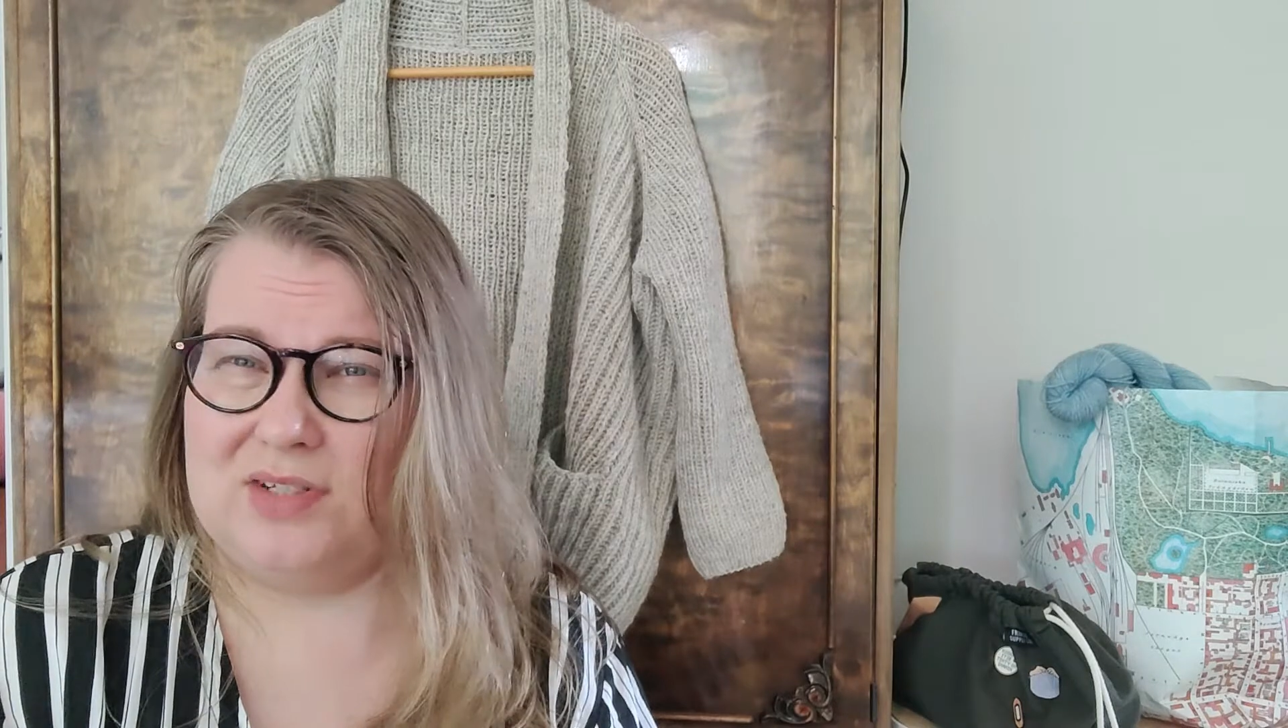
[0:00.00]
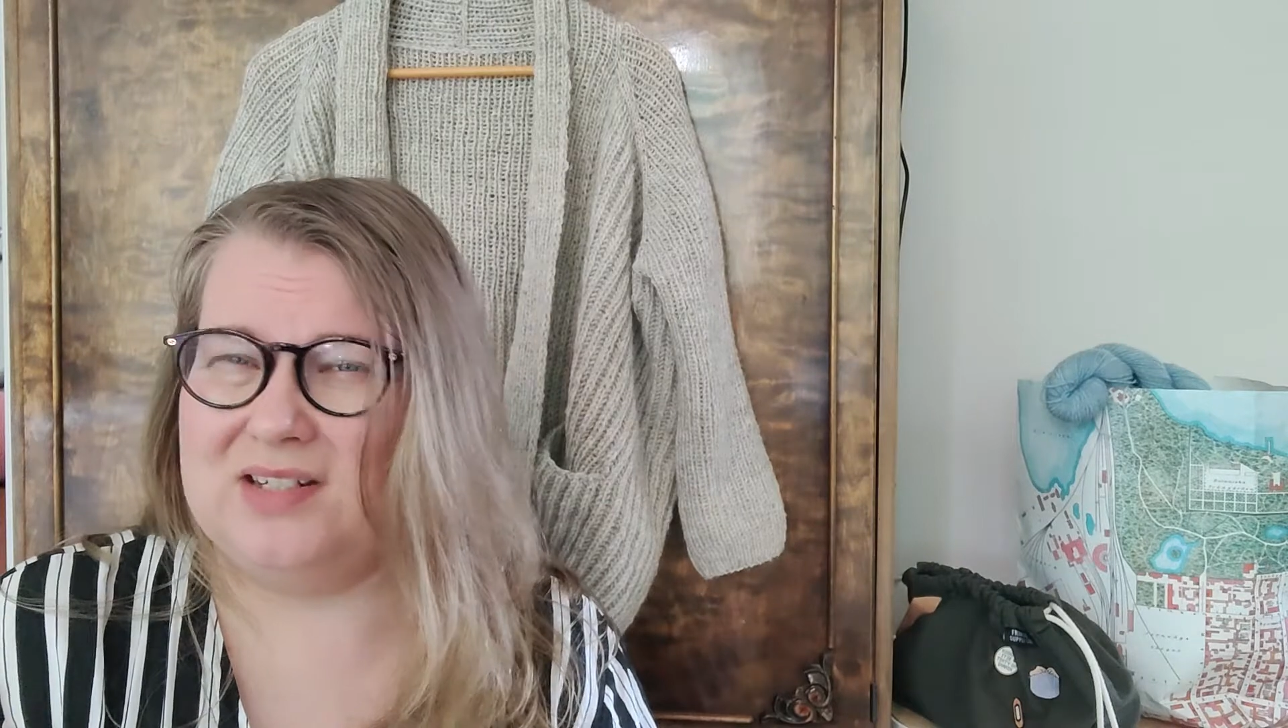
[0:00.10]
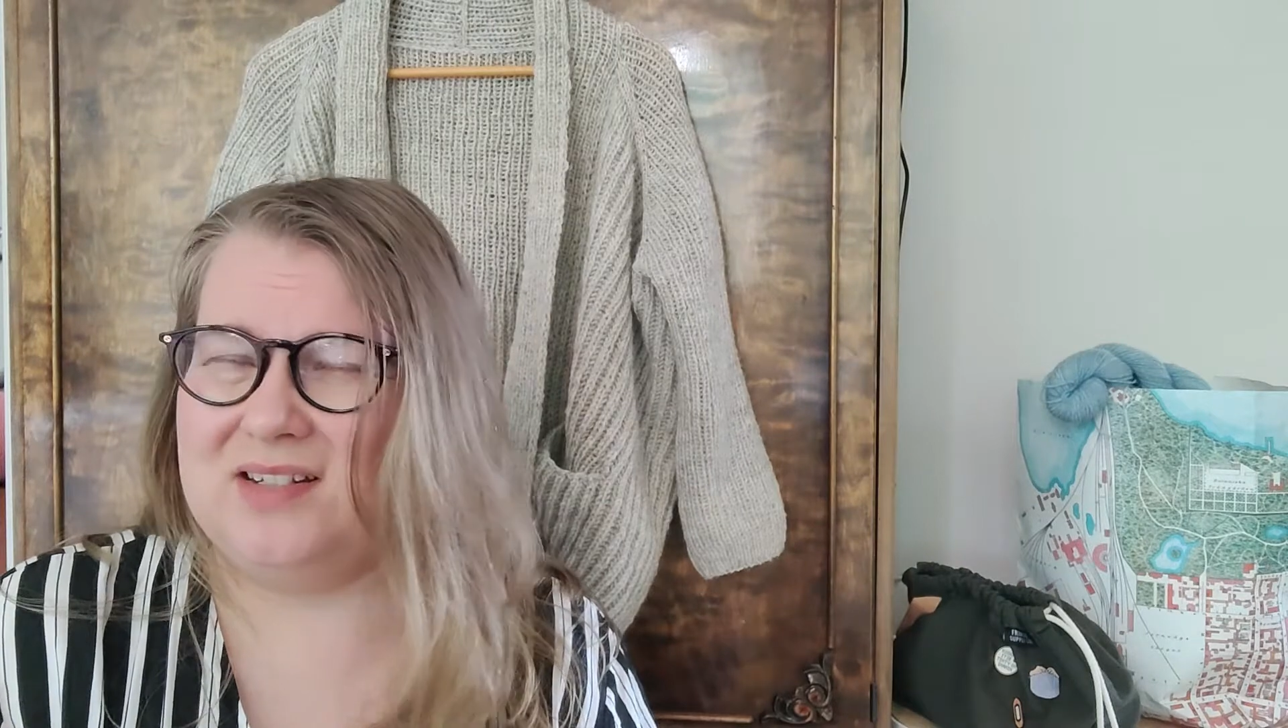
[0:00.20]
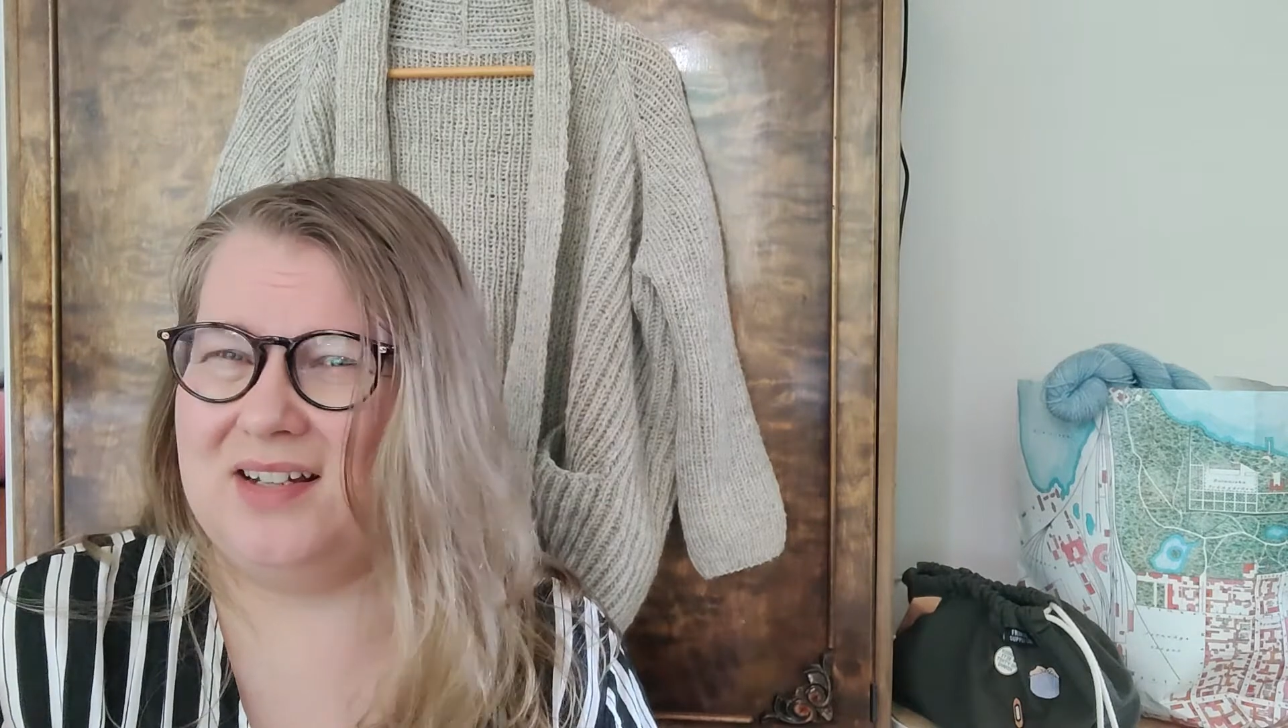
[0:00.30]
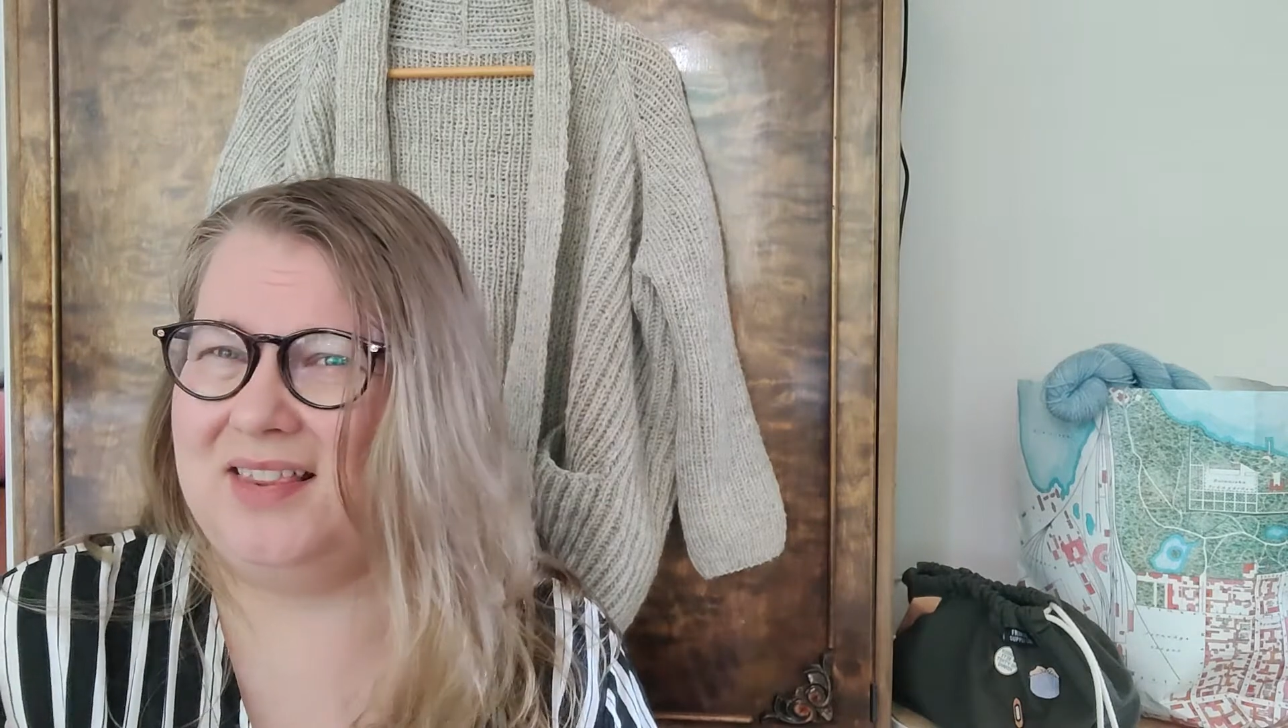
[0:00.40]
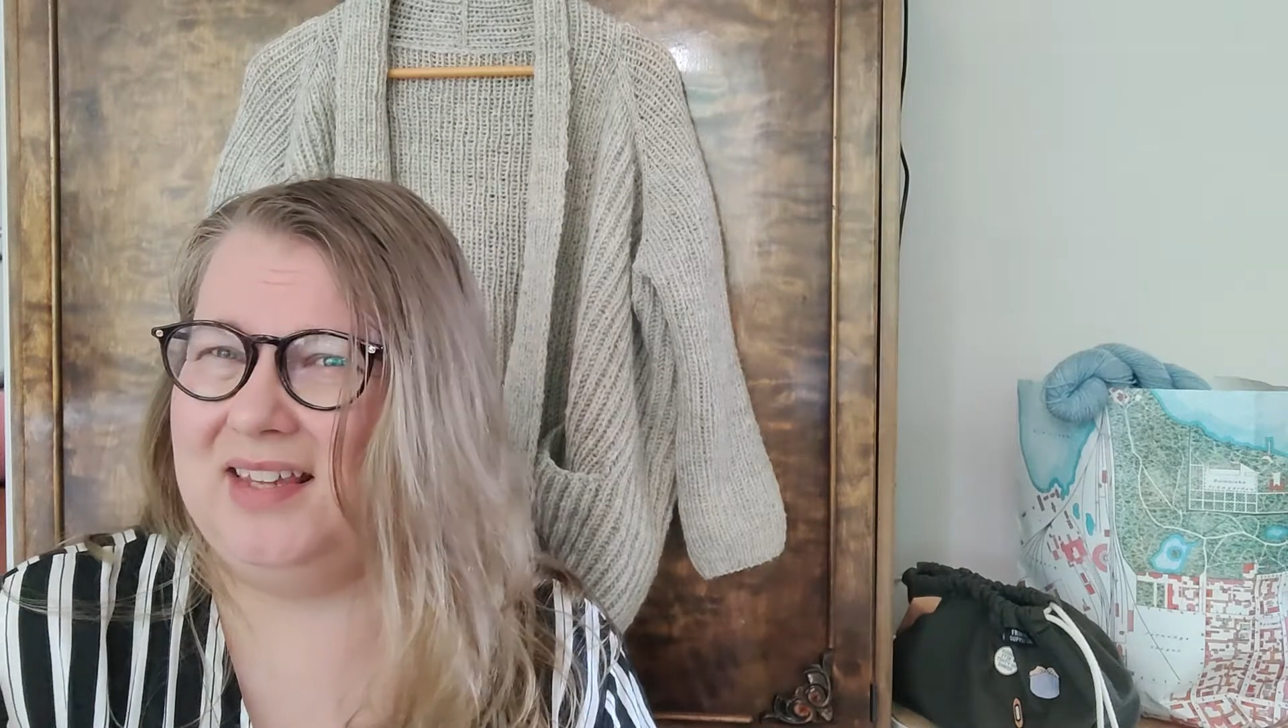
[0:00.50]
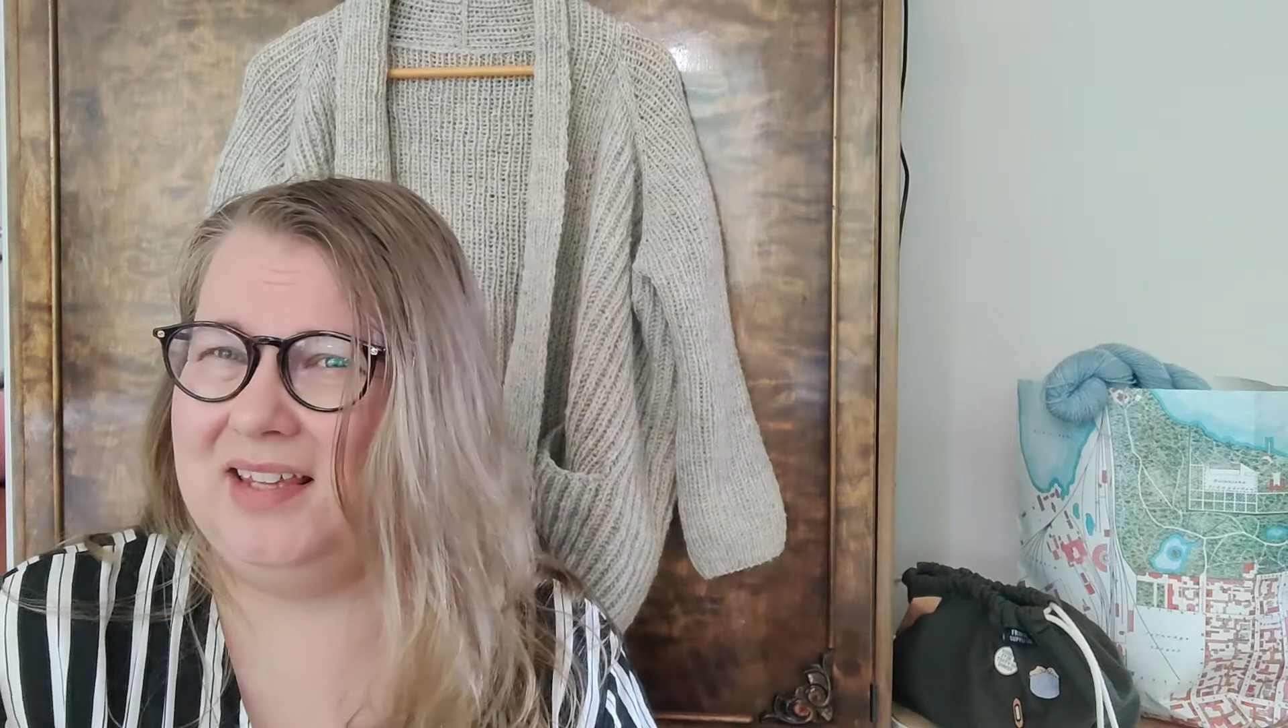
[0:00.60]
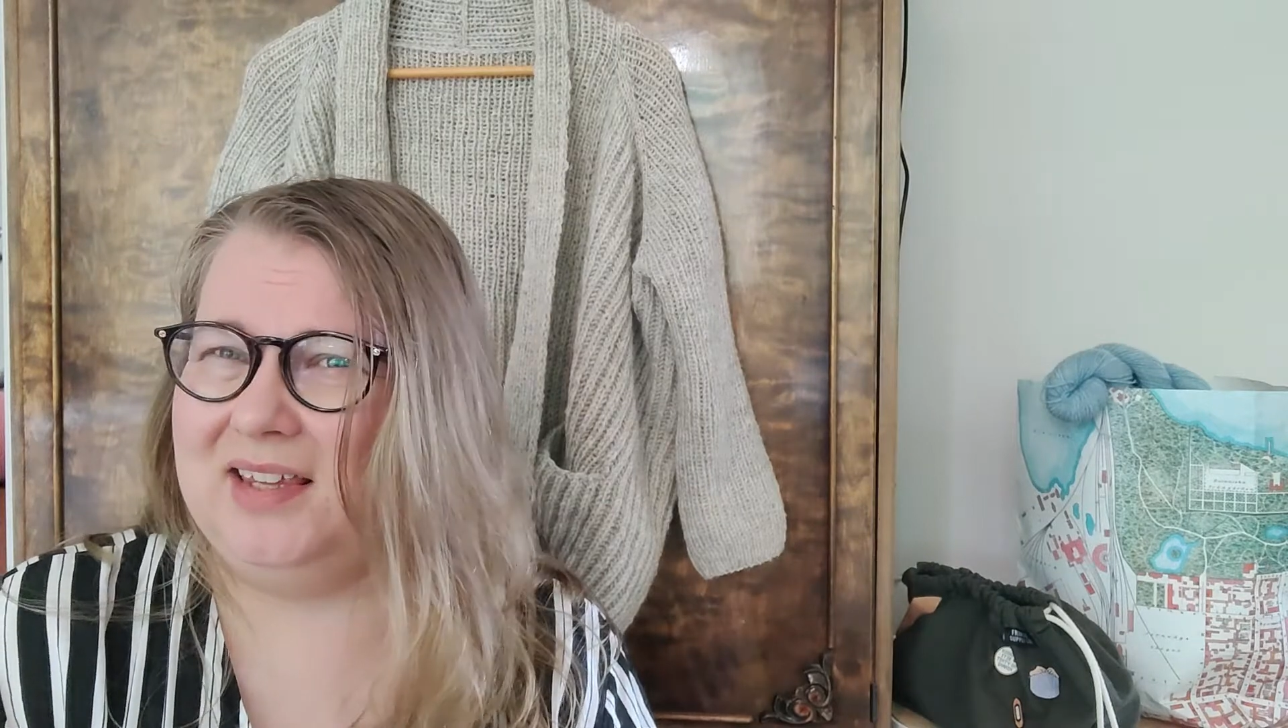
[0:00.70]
since I think